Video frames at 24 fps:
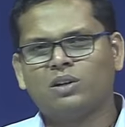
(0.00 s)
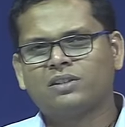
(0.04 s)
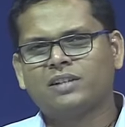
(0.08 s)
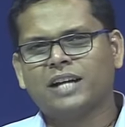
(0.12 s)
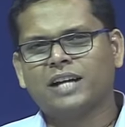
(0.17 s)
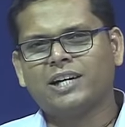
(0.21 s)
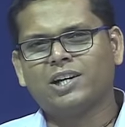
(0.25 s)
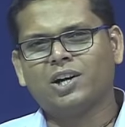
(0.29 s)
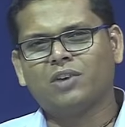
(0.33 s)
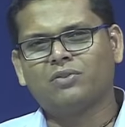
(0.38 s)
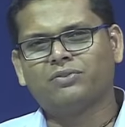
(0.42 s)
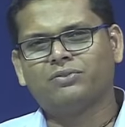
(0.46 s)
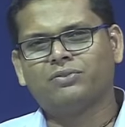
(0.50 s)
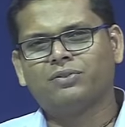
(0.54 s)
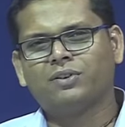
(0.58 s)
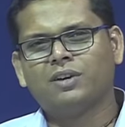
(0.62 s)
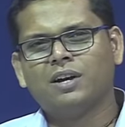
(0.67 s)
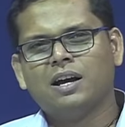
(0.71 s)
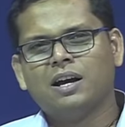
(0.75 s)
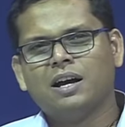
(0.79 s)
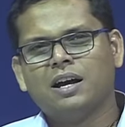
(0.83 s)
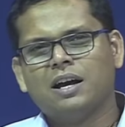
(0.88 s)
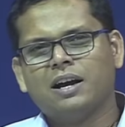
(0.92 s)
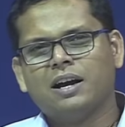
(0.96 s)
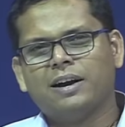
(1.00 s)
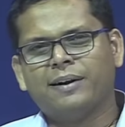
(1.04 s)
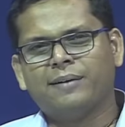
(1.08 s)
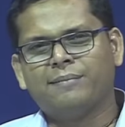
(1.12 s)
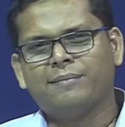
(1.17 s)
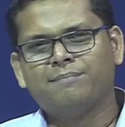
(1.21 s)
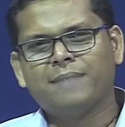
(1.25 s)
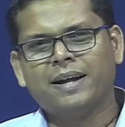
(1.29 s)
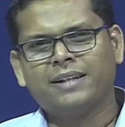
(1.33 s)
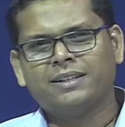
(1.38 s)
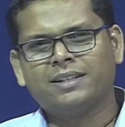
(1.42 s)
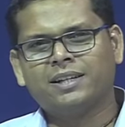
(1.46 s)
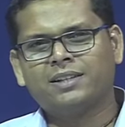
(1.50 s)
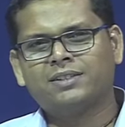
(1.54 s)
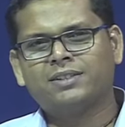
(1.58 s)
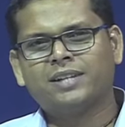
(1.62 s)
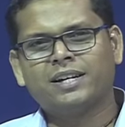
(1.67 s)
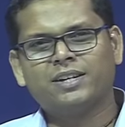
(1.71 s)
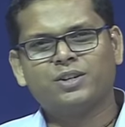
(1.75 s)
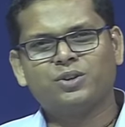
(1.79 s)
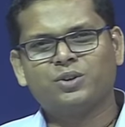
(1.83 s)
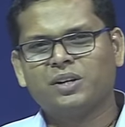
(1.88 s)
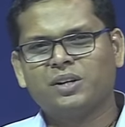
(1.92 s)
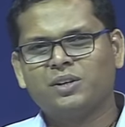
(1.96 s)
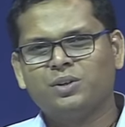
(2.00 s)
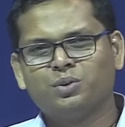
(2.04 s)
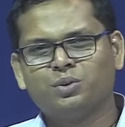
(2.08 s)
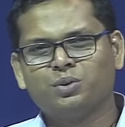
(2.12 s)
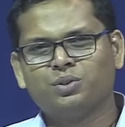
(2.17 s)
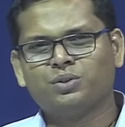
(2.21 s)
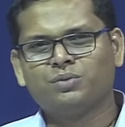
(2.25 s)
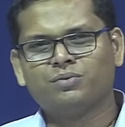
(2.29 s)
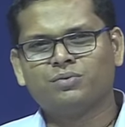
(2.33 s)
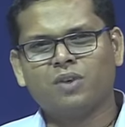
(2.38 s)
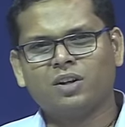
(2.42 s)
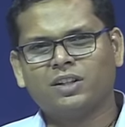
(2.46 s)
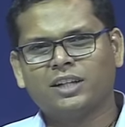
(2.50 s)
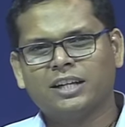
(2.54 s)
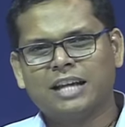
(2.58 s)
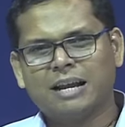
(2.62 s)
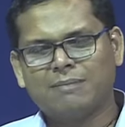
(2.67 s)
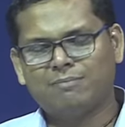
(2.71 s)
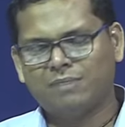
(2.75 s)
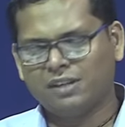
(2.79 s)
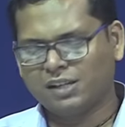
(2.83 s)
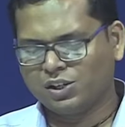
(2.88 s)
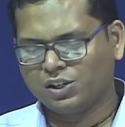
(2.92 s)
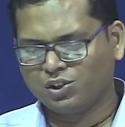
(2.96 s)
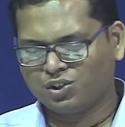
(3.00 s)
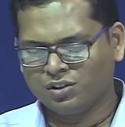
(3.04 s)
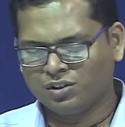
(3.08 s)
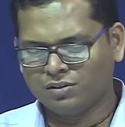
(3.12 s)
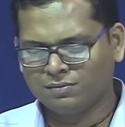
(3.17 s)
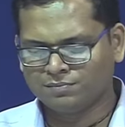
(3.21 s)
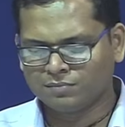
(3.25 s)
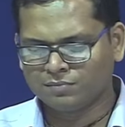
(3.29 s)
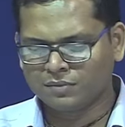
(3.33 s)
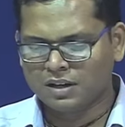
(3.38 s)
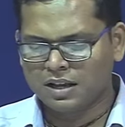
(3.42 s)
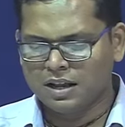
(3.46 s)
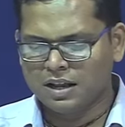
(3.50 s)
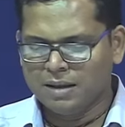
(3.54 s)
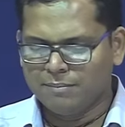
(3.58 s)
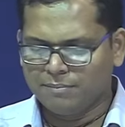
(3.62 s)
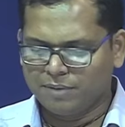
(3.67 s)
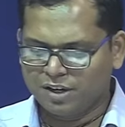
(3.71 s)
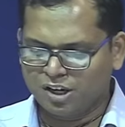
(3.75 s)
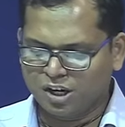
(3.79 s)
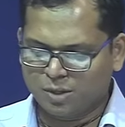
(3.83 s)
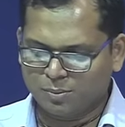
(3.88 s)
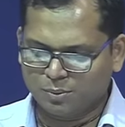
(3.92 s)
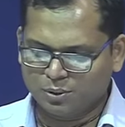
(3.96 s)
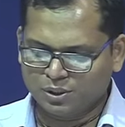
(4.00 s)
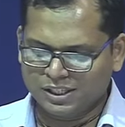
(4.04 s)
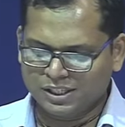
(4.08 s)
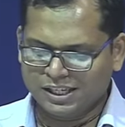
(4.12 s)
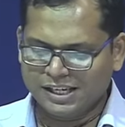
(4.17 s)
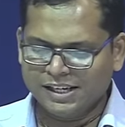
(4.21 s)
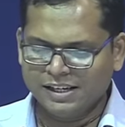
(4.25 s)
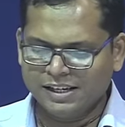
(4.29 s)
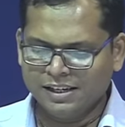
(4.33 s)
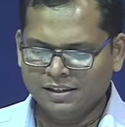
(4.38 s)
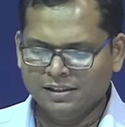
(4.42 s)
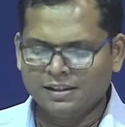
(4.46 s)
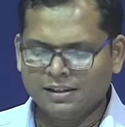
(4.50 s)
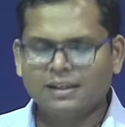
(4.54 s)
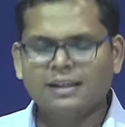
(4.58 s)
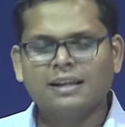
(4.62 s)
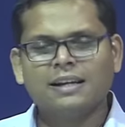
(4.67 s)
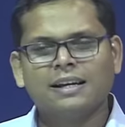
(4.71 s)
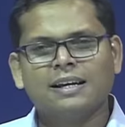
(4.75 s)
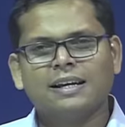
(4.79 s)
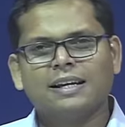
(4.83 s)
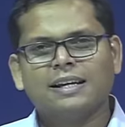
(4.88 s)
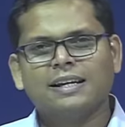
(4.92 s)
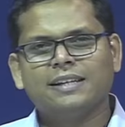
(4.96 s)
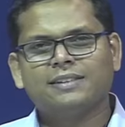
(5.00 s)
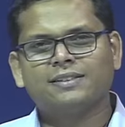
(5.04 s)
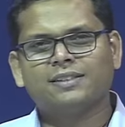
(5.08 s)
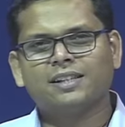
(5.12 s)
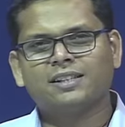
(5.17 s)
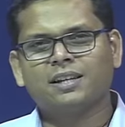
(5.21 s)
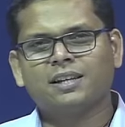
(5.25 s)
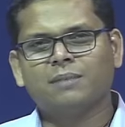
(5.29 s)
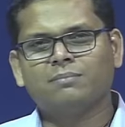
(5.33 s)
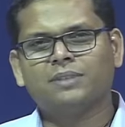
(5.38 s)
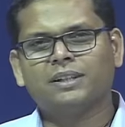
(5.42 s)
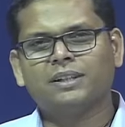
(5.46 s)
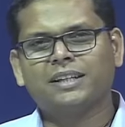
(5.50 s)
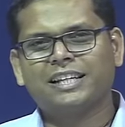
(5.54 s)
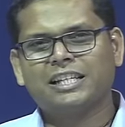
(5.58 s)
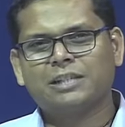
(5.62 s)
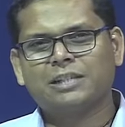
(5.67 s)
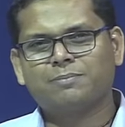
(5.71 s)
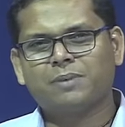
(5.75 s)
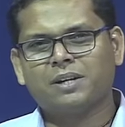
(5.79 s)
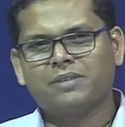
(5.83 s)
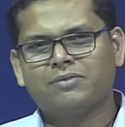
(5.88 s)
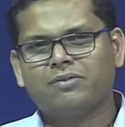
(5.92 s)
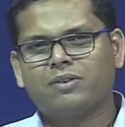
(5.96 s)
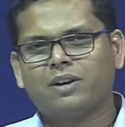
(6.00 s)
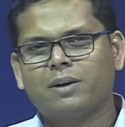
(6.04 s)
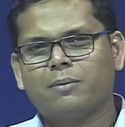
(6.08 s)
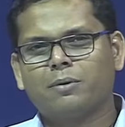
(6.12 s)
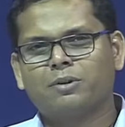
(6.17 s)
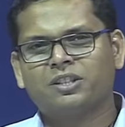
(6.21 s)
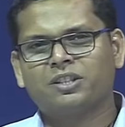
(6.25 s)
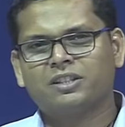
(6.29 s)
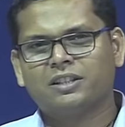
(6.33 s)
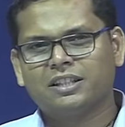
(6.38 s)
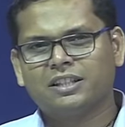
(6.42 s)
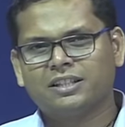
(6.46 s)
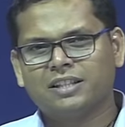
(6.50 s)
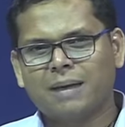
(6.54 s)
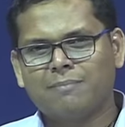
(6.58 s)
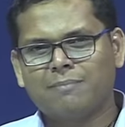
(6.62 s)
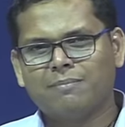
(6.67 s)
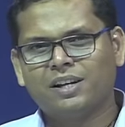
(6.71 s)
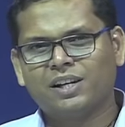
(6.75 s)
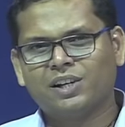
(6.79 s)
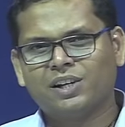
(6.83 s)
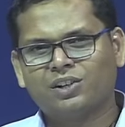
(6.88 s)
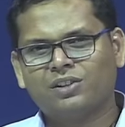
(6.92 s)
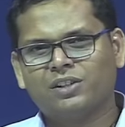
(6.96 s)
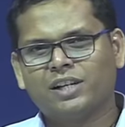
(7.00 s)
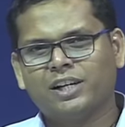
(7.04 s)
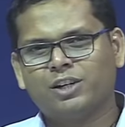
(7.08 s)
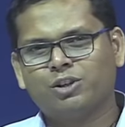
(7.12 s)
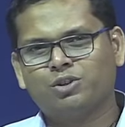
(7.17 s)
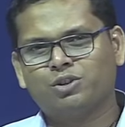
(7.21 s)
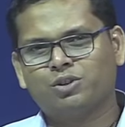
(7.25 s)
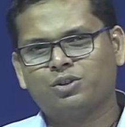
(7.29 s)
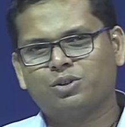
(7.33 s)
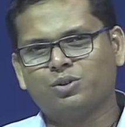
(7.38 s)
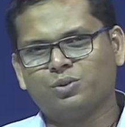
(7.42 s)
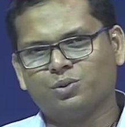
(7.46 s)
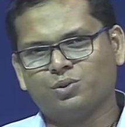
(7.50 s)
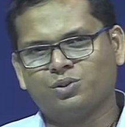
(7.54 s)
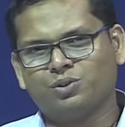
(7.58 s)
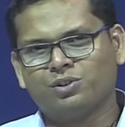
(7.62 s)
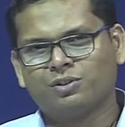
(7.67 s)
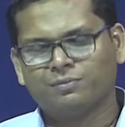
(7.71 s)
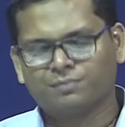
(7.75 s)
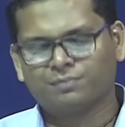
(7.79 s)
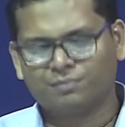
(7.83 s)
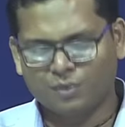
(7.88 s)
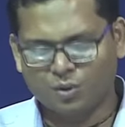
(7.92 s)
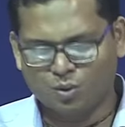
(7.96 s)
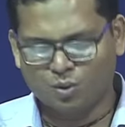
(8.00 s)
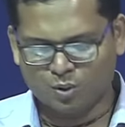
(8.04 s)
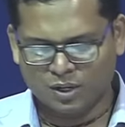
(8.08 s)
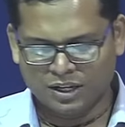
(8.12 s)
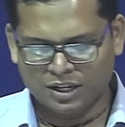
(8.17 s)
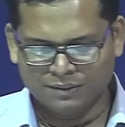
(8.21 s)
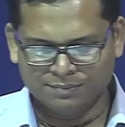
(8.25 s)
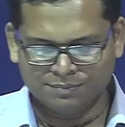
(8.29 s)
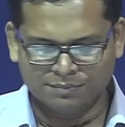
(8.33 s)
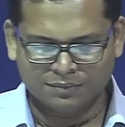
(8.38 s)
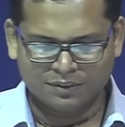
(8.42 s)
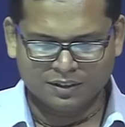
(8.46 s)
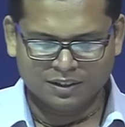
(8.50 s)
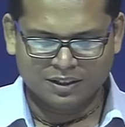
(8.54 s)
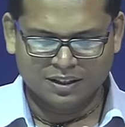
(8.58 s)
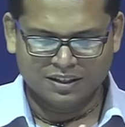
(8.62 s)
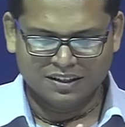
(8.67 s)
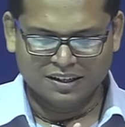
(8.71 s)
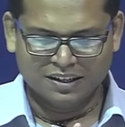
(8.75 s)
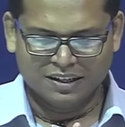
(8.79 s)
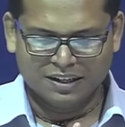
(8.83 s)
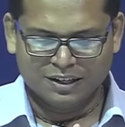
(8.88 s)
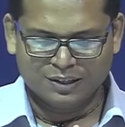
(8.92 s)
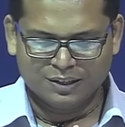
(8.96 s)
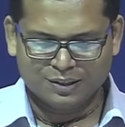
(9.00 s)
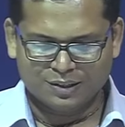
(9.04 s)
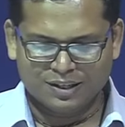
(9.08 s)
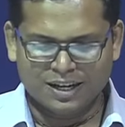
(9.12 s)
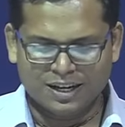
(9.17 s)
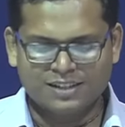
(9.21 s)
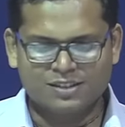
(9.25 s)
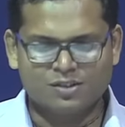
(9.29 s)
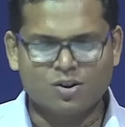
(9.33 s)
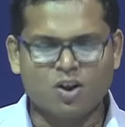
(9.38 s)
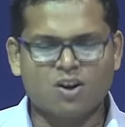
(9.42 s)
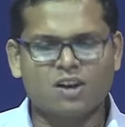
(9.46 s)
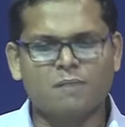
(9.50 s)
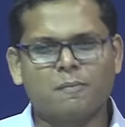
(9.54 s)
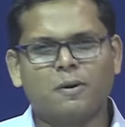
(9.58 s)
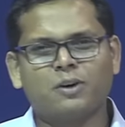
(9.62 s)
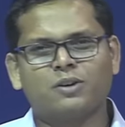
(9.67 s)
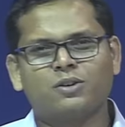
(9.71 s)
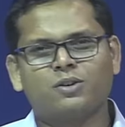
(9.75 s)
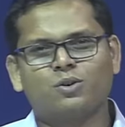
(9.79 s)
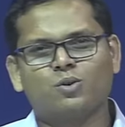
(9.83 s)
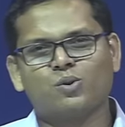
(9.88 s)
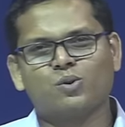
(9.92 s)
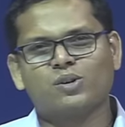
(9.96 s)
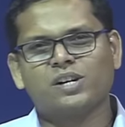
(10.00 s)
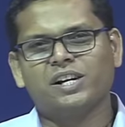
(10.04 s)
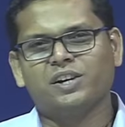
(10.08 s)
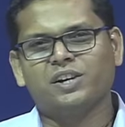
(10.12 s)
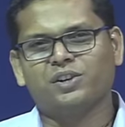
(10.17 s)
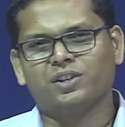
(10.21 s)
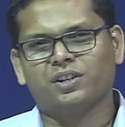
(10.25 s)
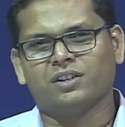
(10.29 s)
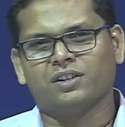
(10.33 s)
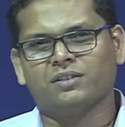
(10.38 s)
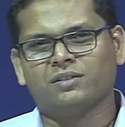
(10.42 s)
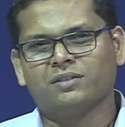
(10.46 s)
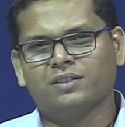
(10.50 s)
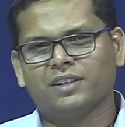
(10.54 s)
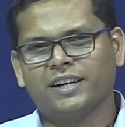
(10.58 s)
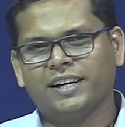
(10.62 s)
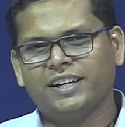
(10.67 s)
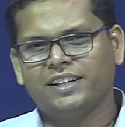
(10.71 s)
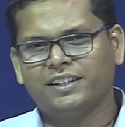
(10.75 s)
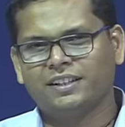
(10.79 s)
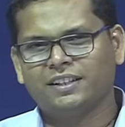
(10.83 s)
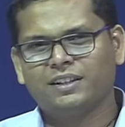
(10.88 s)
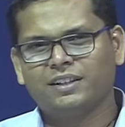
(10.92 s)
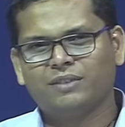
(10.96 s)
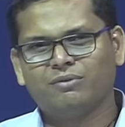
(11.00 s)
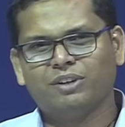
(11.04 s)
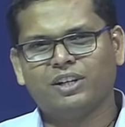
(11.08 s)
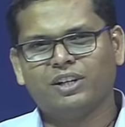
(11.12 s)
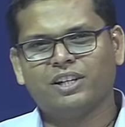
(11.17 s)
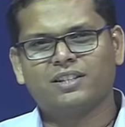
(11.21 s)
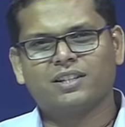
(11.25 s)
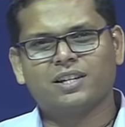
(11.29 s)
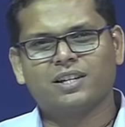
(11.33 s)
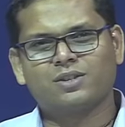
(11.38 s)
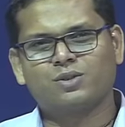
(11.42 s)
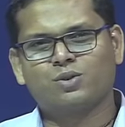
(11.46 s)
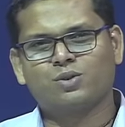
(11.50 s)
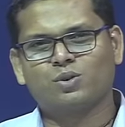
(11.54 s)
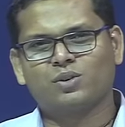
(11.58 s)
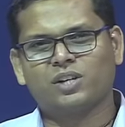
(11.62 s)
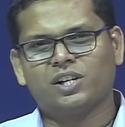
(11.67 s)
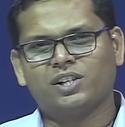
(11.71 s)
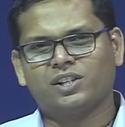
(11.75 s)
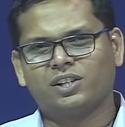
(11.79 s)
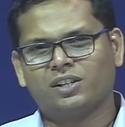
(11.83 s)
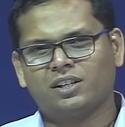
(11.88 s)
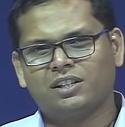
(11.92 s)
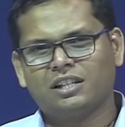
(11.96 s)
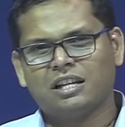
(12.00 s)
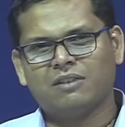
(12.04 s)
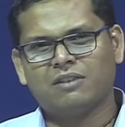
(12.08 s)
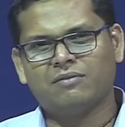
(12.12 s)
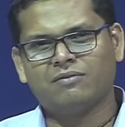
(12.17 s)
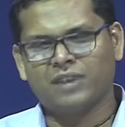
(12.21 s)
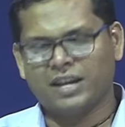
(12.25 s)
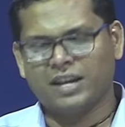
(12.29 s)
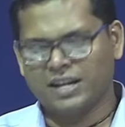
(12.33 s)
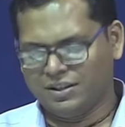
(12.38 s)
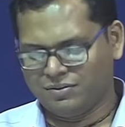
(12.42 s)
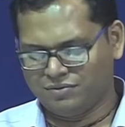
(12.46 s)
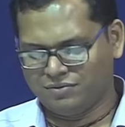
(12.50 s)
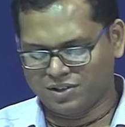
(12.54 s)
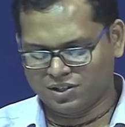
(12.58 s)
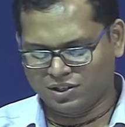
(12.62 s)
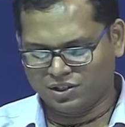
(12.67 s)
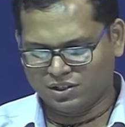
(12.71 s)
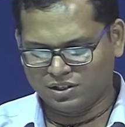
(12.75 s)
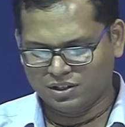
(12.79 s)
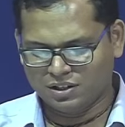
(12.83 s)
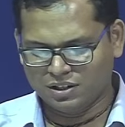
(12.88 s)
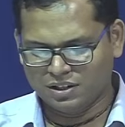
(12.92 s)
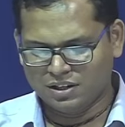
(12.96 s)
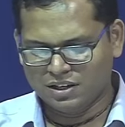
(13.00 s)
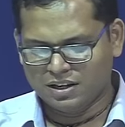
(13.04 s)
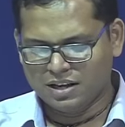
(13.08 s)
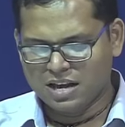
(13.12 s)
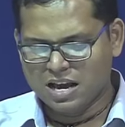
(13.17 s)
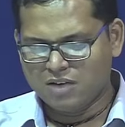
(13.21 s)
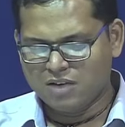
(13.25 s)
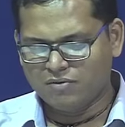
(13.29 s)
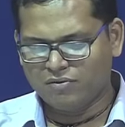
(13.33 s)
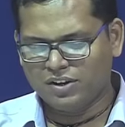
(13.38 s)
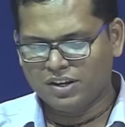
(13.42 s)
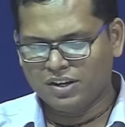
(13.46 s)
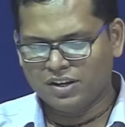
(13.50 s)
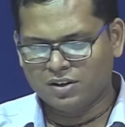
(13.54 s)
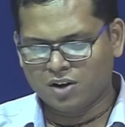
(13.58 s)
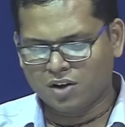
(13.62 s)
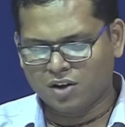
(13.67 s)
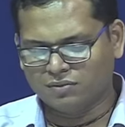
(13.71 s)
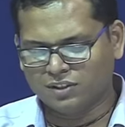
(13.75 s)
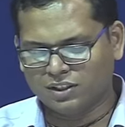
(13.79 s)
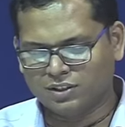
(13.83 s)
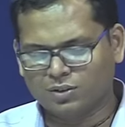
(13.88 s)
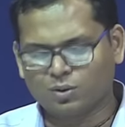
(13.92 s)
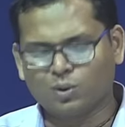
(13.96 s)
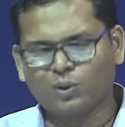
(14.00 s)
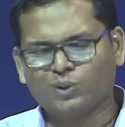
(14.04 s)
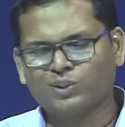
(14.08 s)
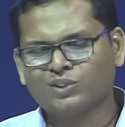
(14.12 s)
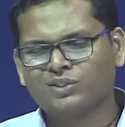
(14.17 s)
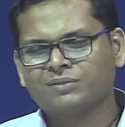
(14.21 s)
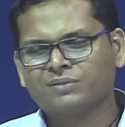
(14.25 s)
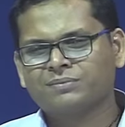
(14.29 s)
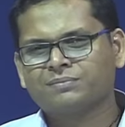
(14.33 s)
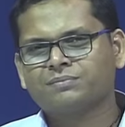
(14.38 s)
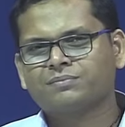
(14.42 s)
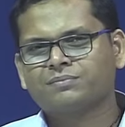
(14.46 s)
set of methods that you can use for that application, but you have to see, is there something specific about this application that you should use? Okay. So let's talk about tokenization, right? We discussed tokenization in the very first week of this course.